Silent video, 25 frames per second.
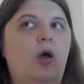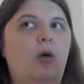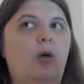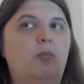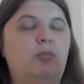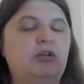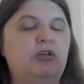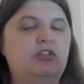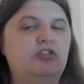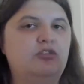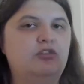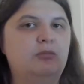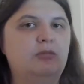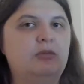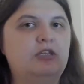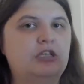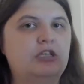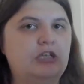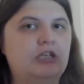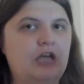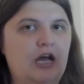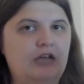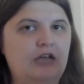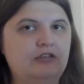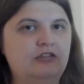but some of the
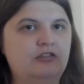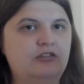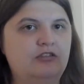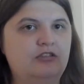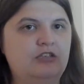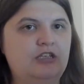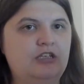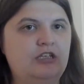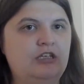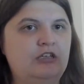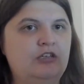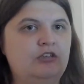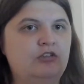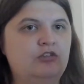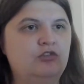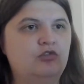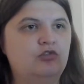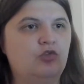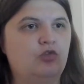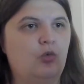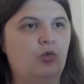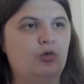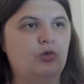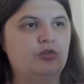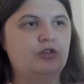cutscenes
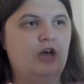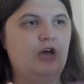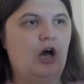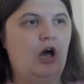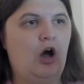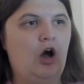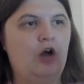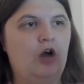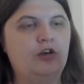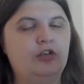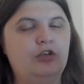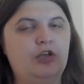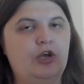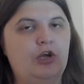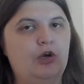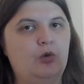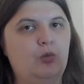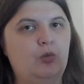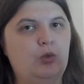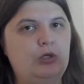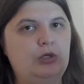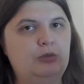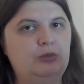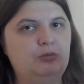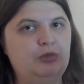or the audio
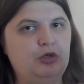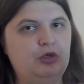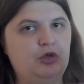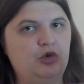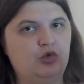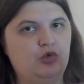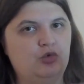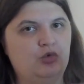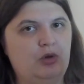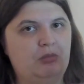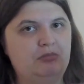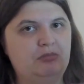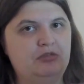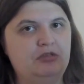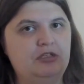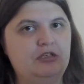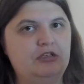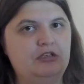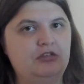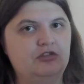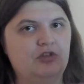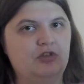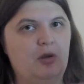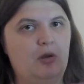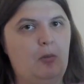would be corrupted
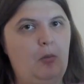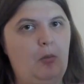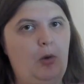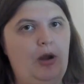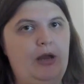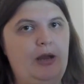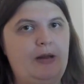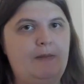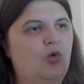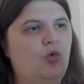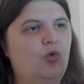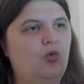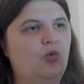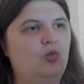in some way,